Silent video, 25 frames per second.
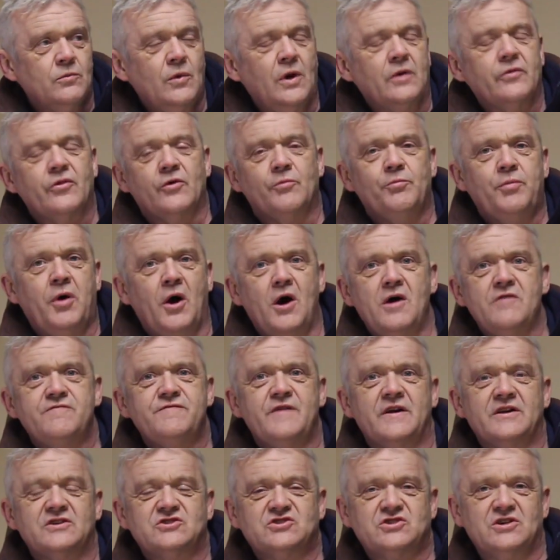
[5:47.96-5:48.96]
well, the
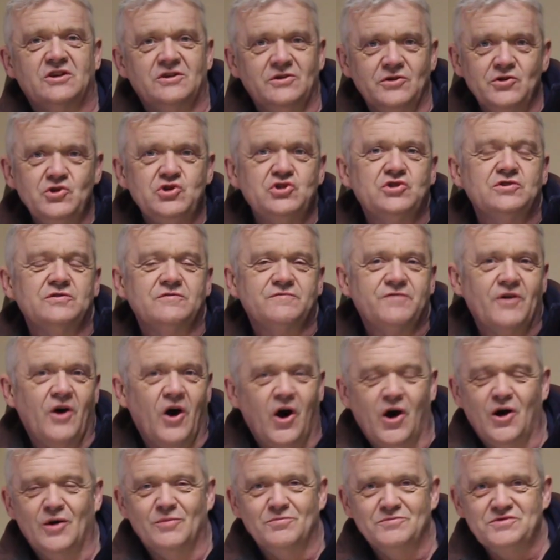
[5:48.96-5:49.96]
perfect solution for
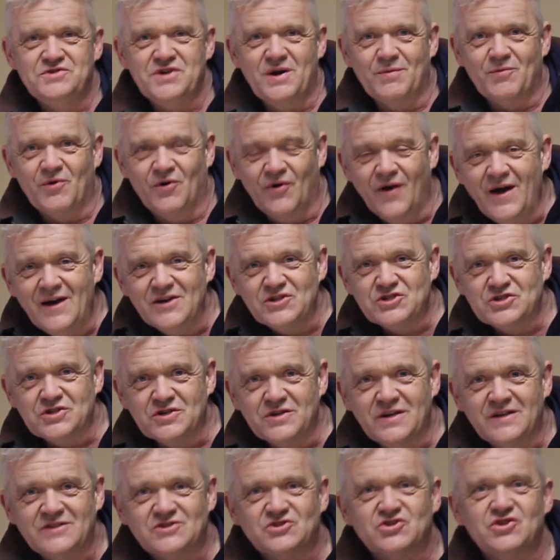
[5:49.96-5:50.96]
home
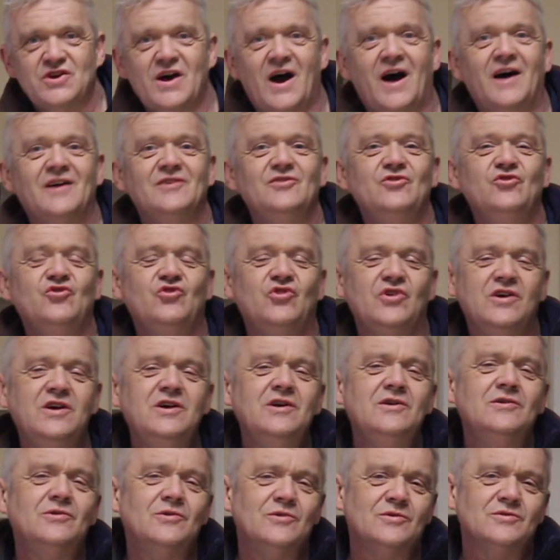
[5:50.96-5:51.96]
generation. It's the
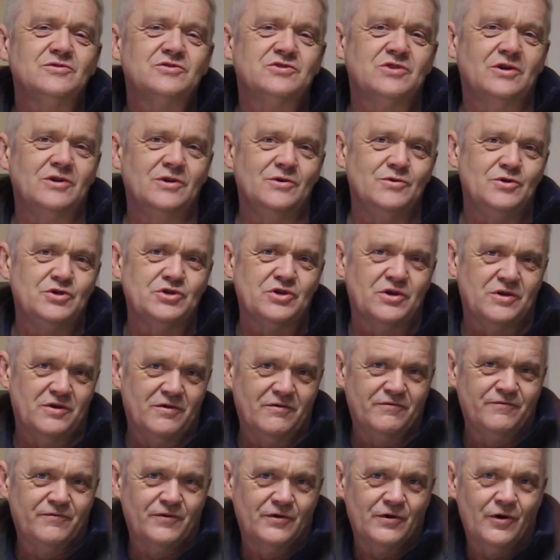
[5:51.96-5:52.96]
ideal solution
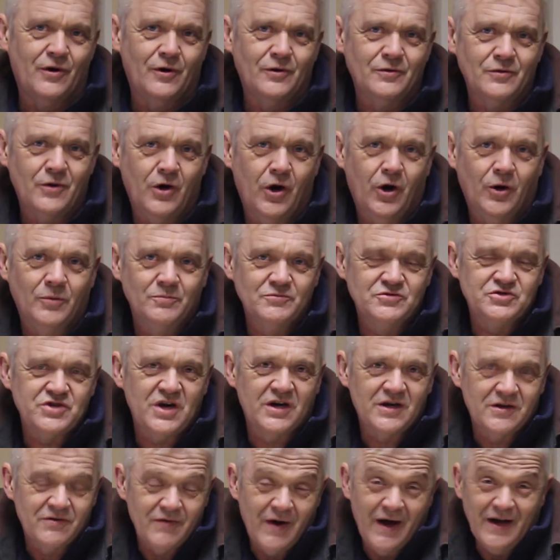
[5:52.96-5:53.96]
for home
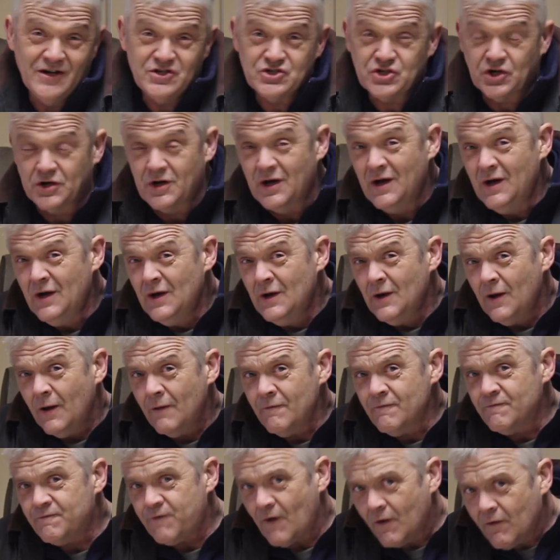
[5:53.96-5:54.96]
generation
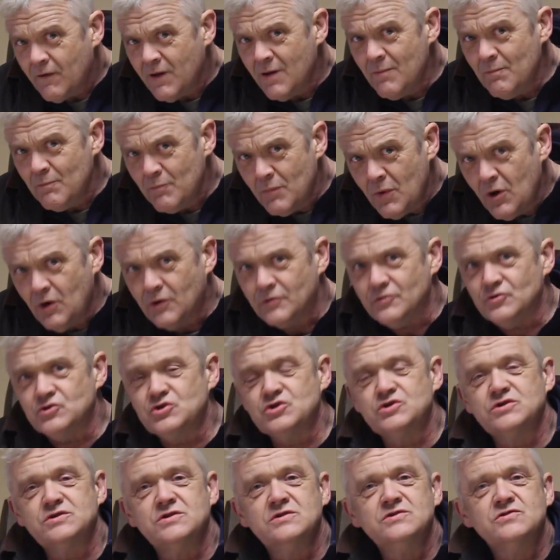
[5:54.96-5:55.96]
and very
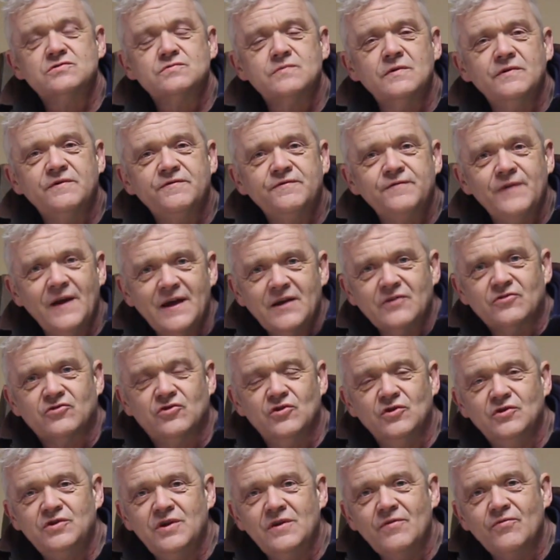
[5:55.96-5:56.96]
much is
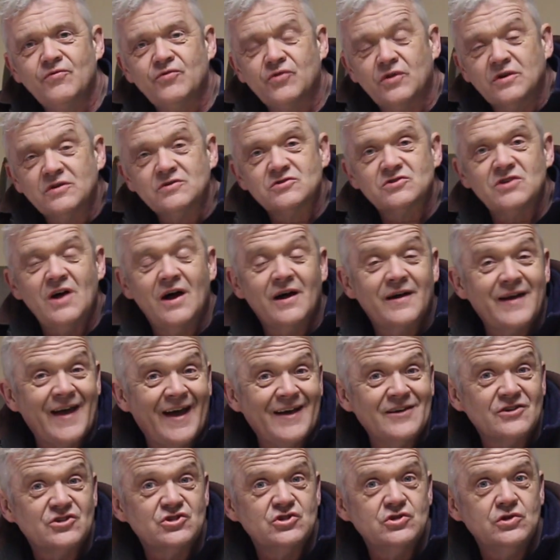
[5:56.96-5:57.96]
reflected in things like
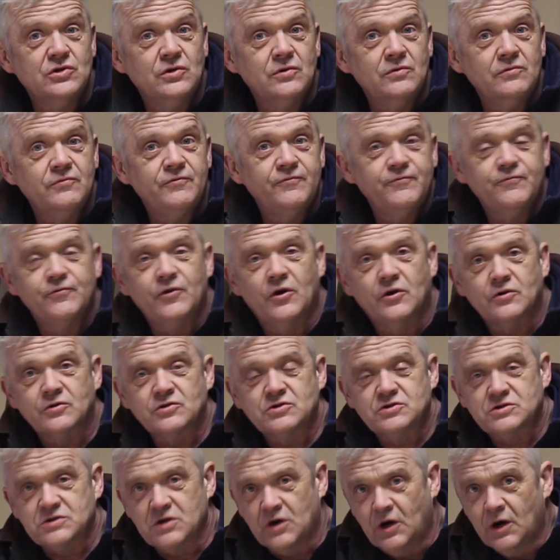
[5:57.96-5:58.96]
axial
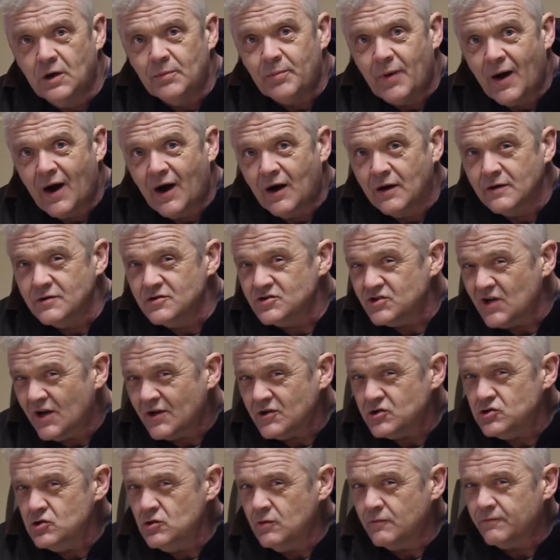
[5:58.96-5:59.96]
flux turbines.
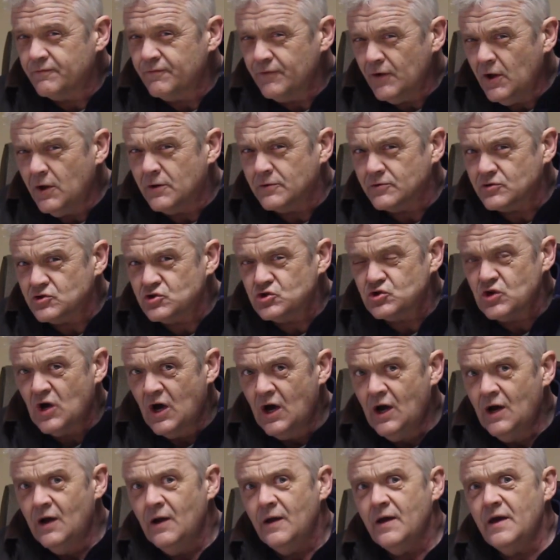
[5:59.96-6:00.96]
Axial flux
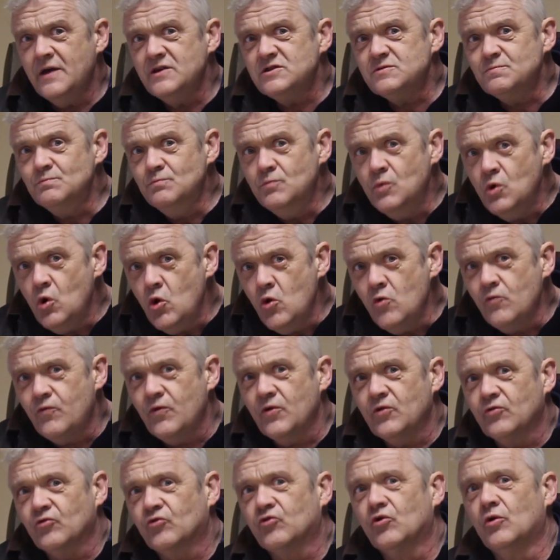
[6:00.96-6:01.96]
is
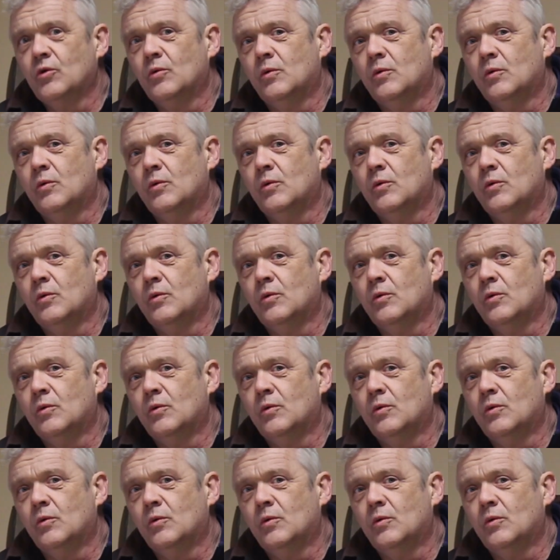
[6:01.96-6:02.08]
moving